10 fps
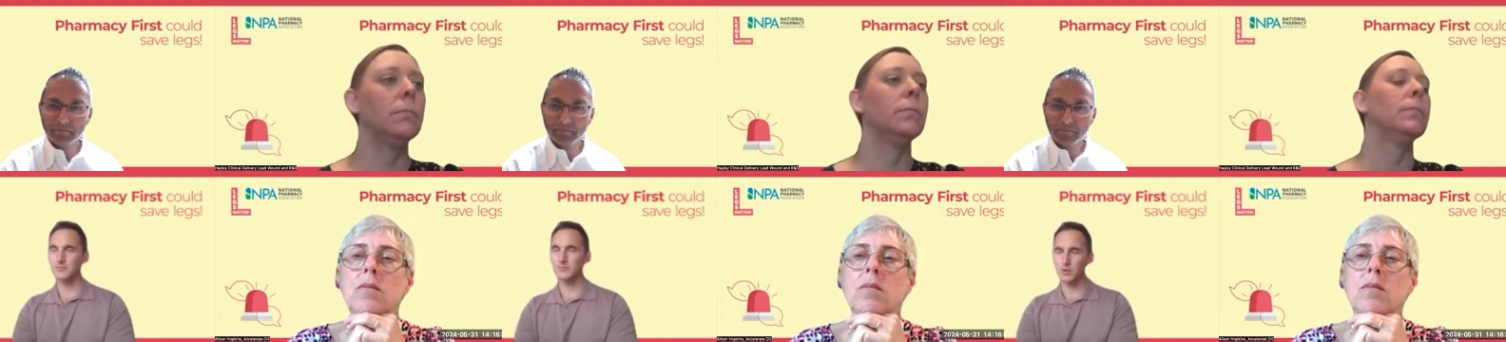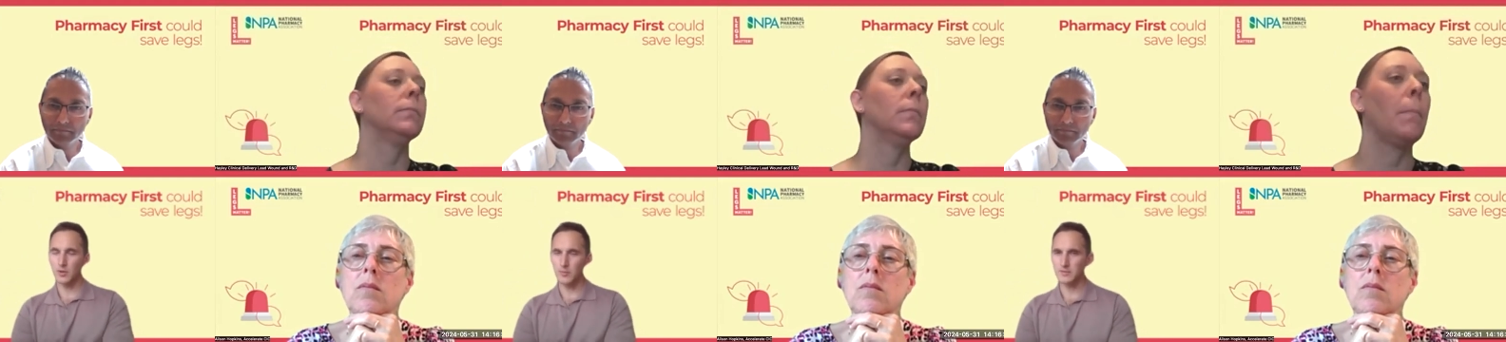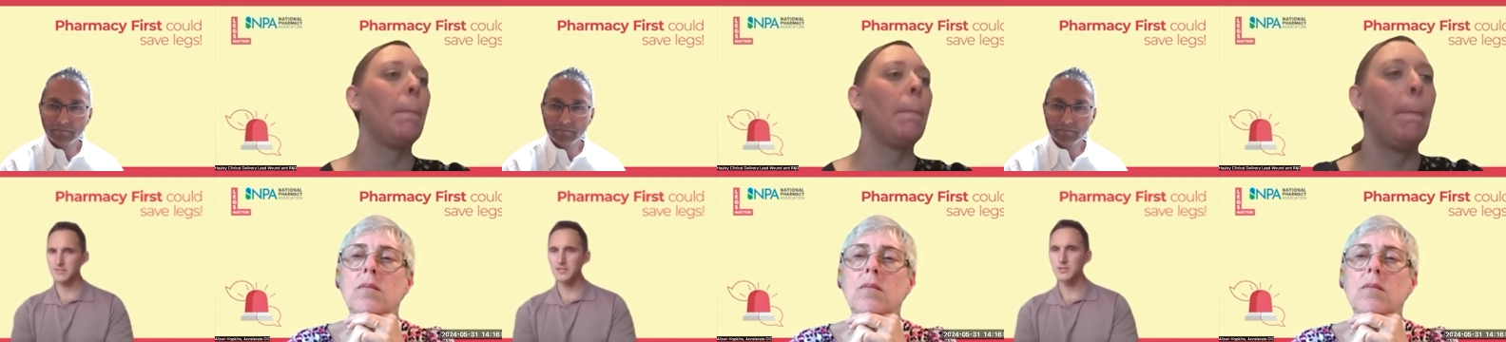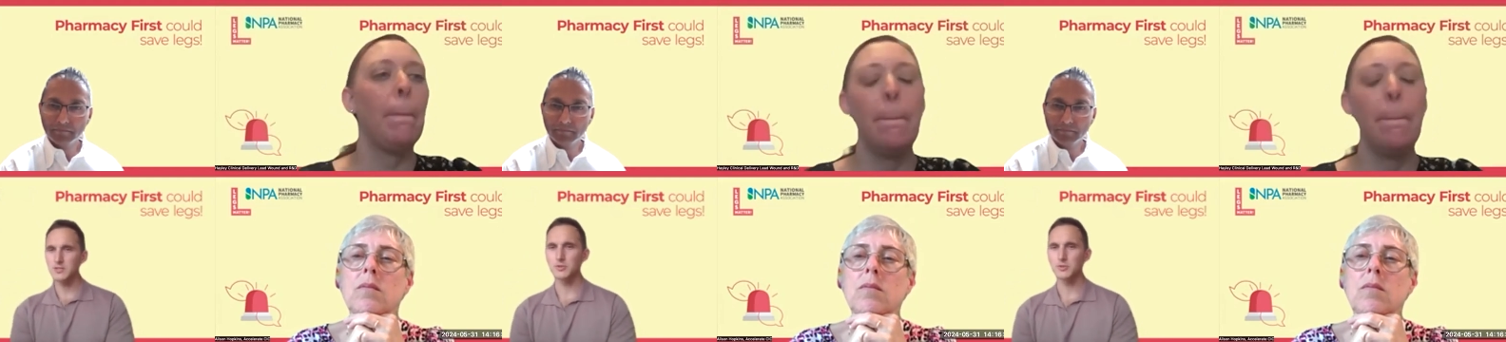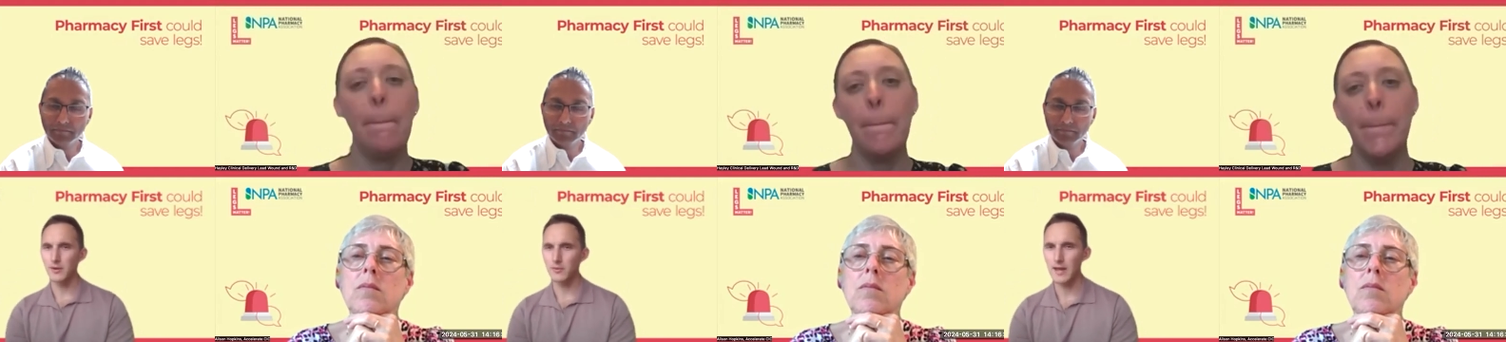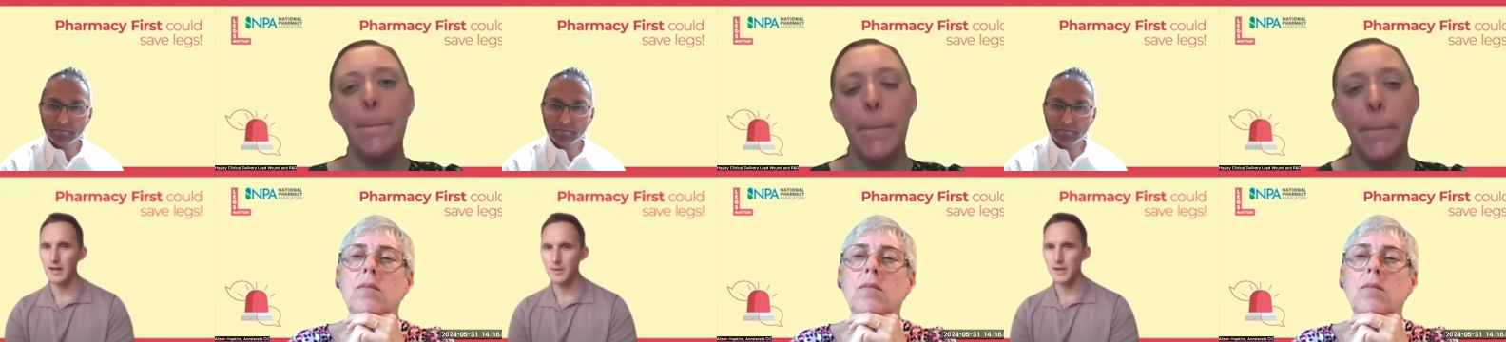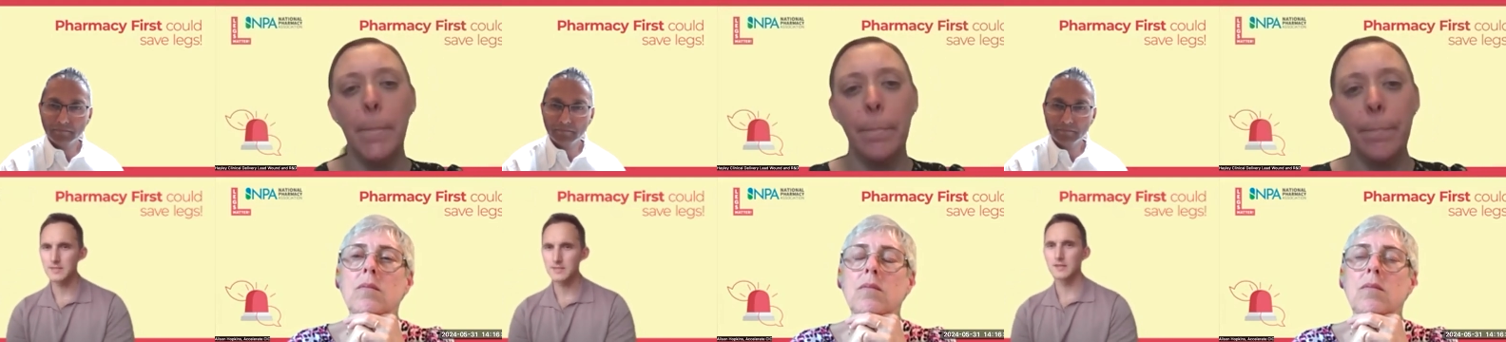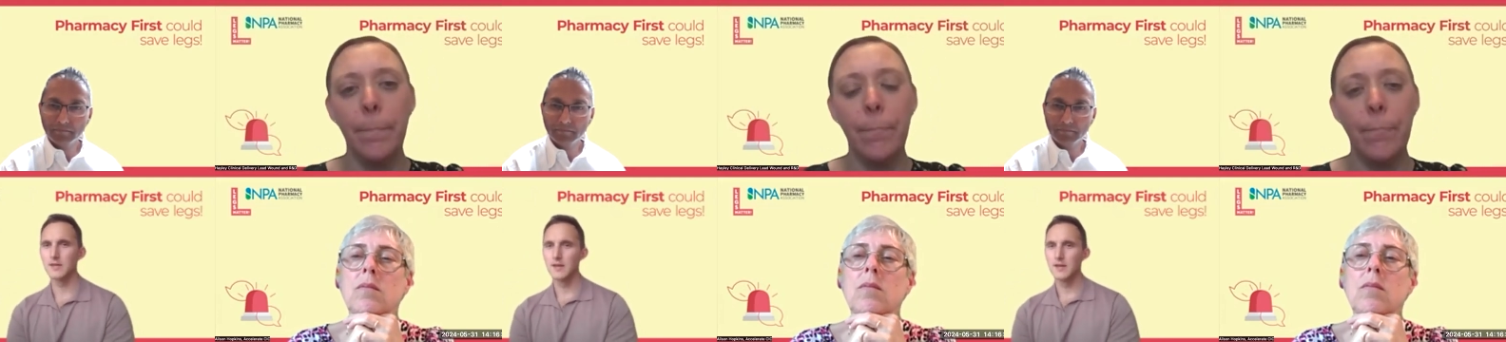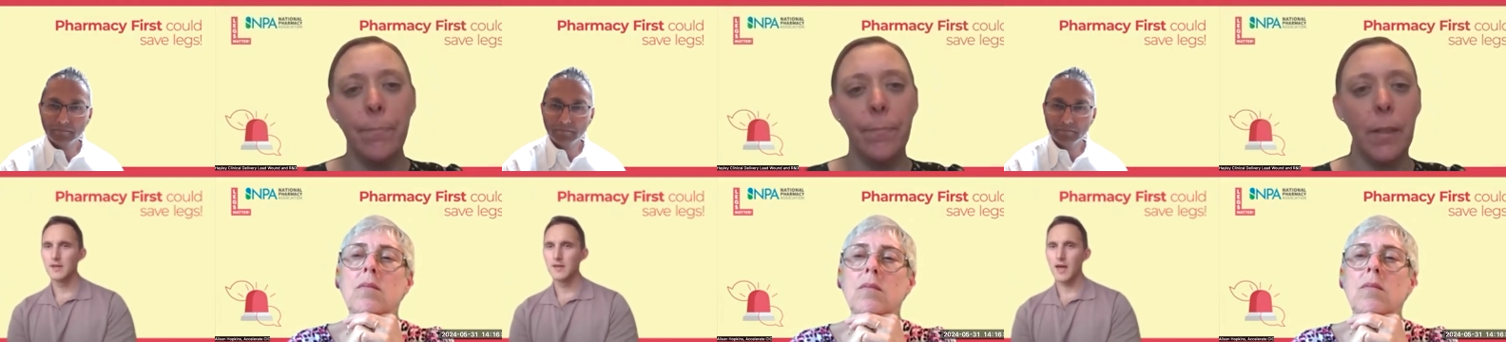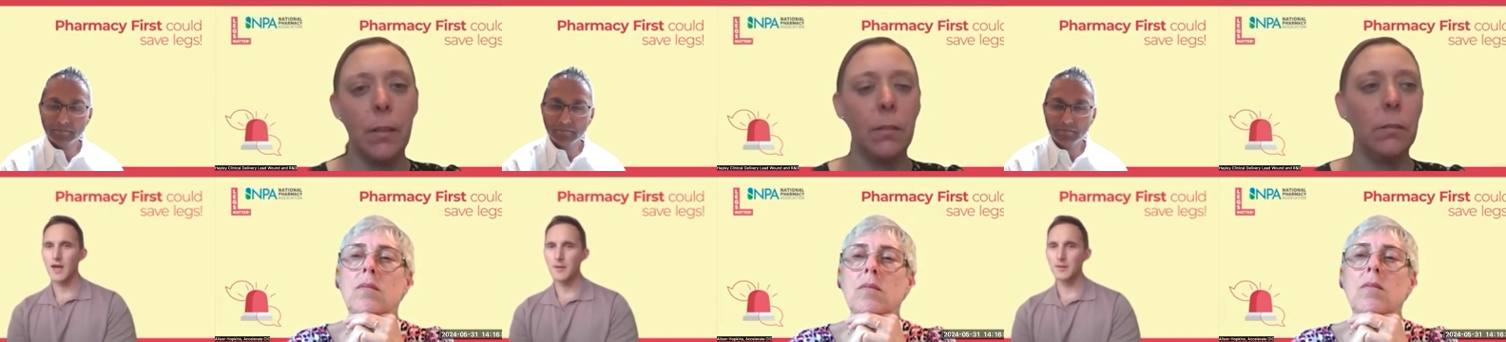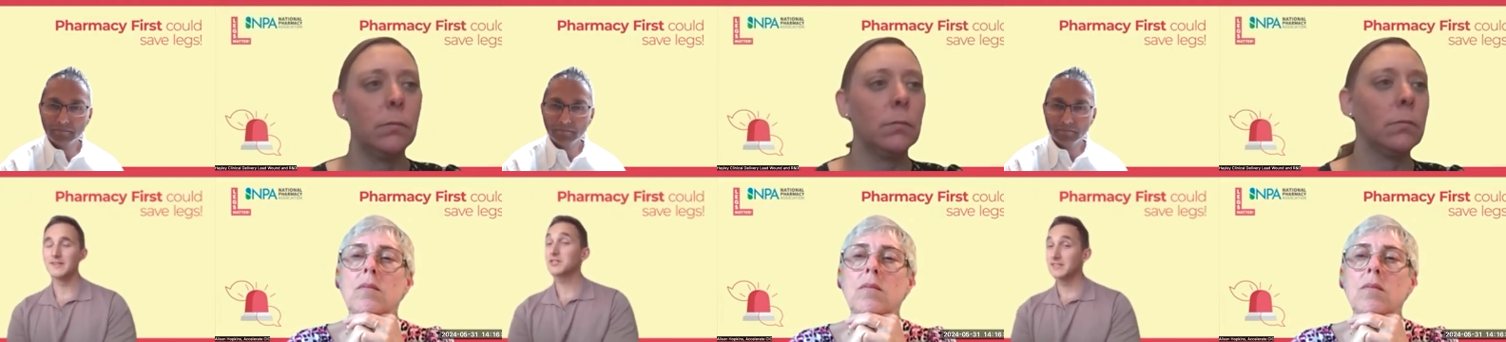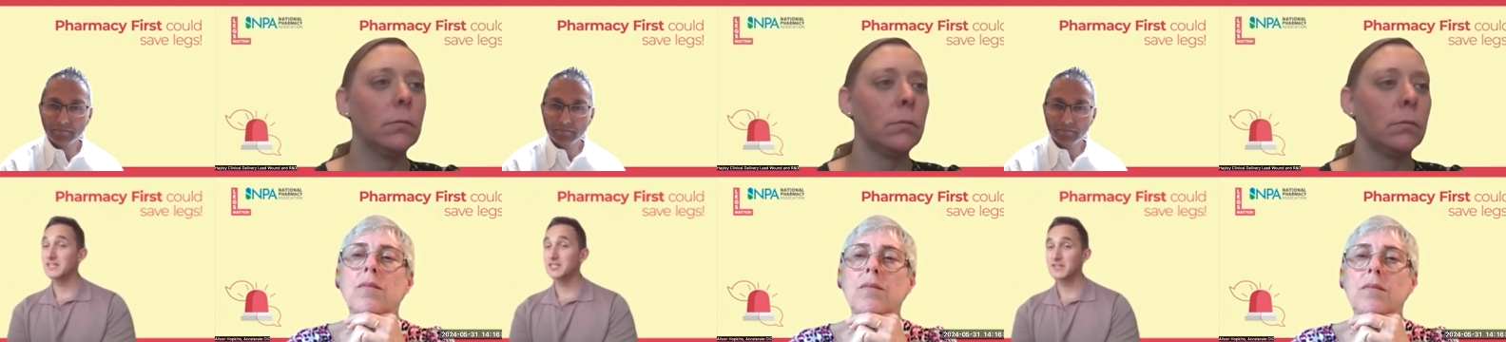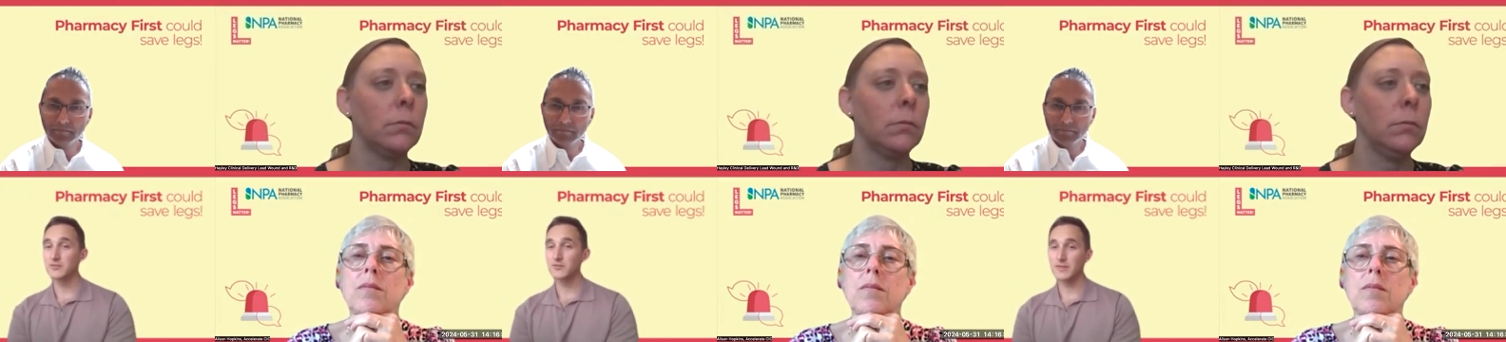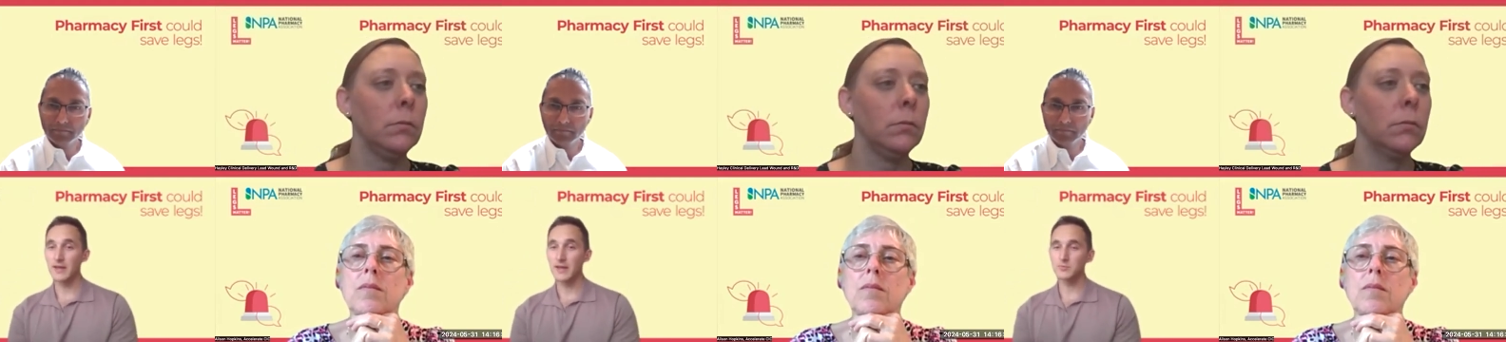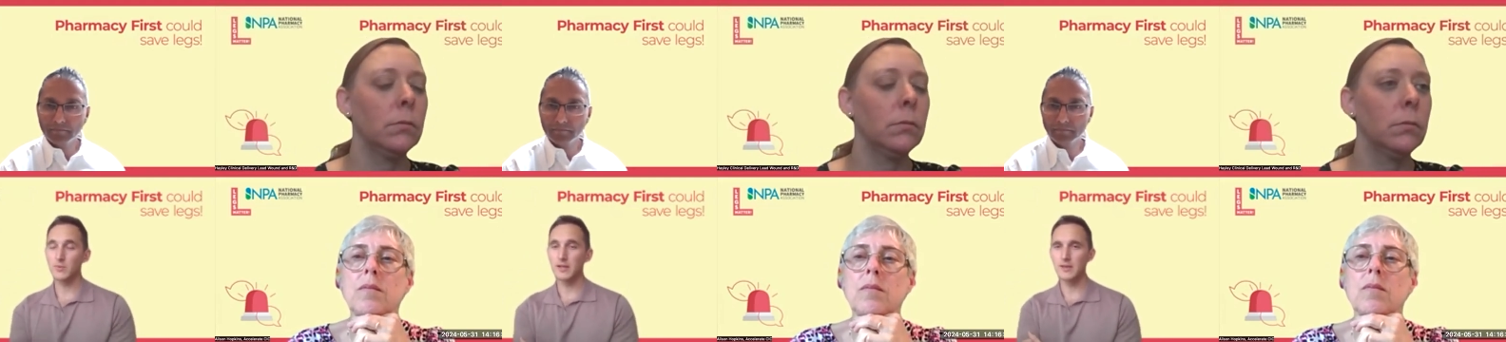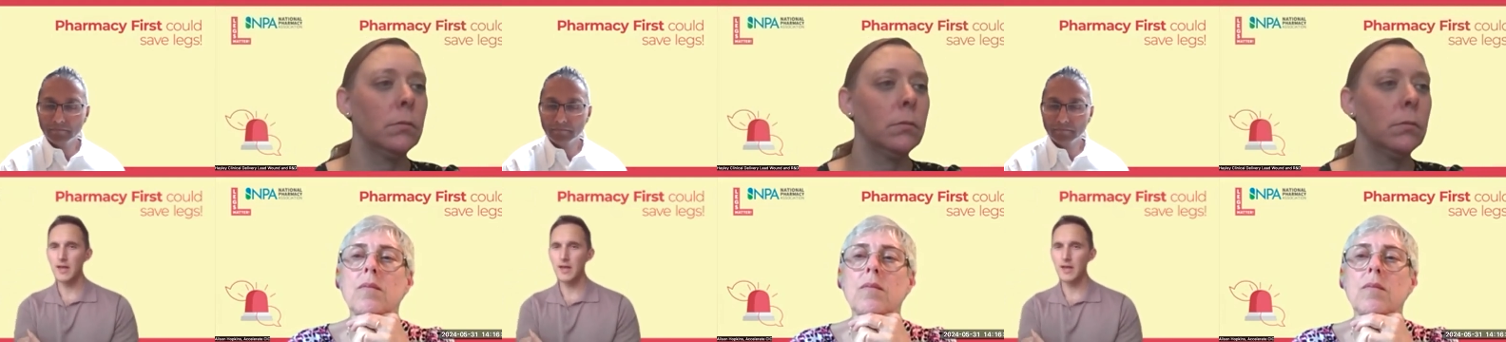Speaker 1: quick presentation you talked about campaigns uh, and national initiatives are in there as well.